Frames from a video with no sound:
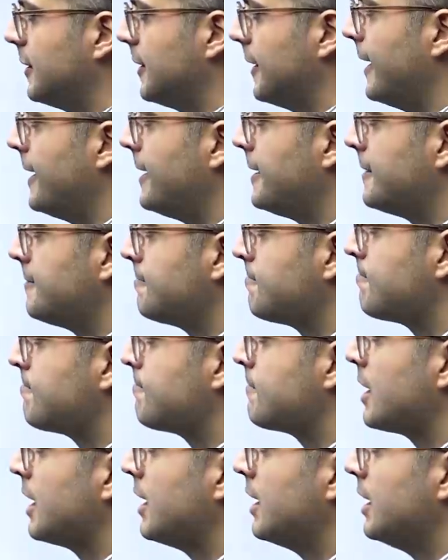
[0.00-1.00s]
right?
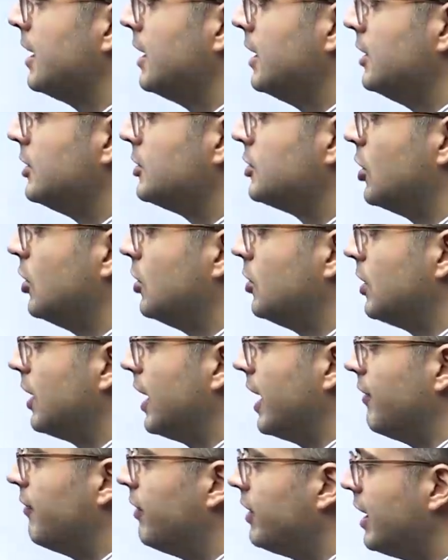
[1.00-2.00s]
So
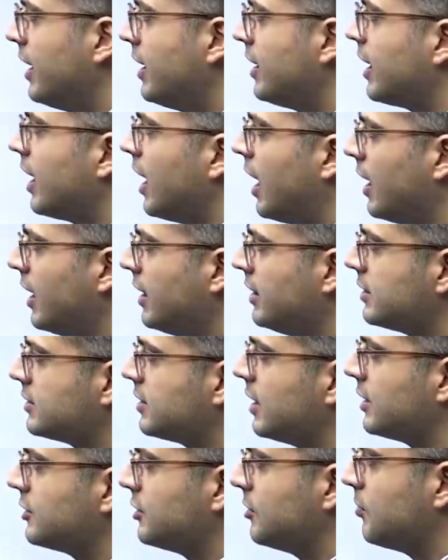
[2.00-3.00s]
everything regarding the
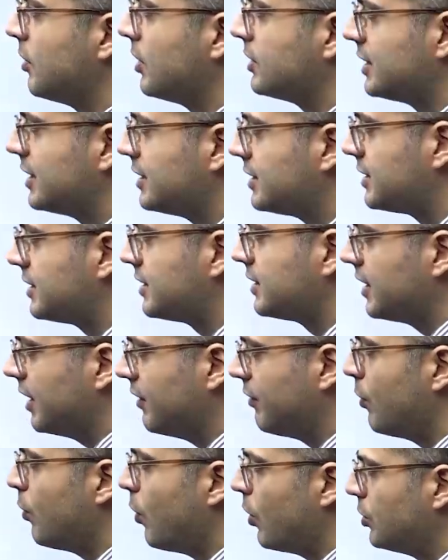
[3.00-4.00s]
selection process,
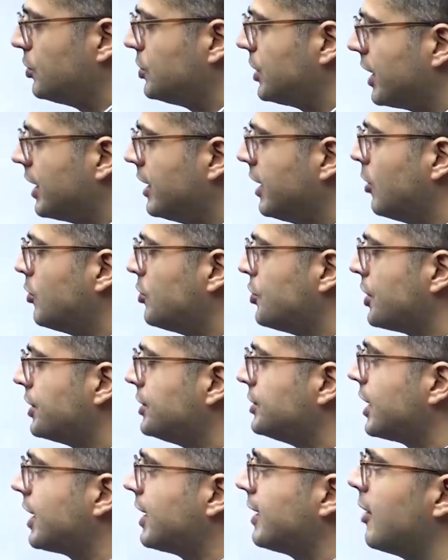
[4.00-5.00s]
if you want to check it out, you can
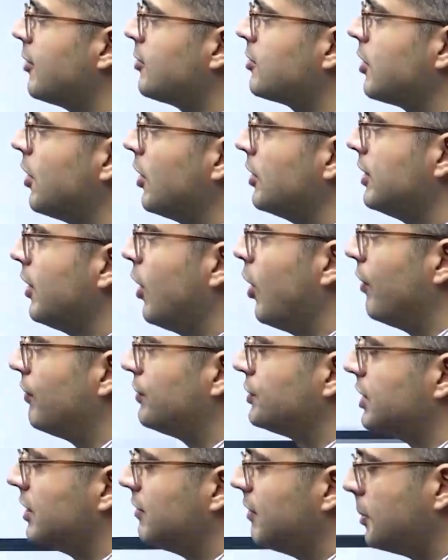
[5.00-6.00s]
check it out on the
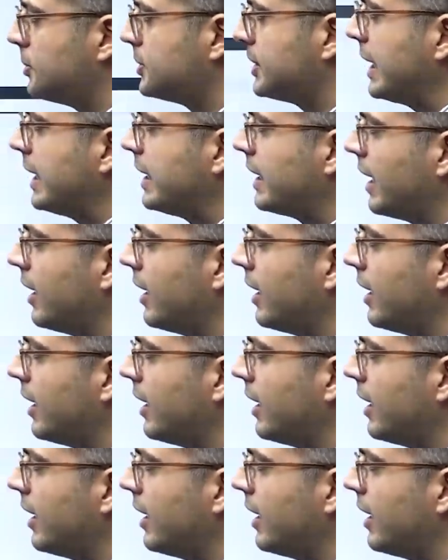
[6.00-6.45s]
official website.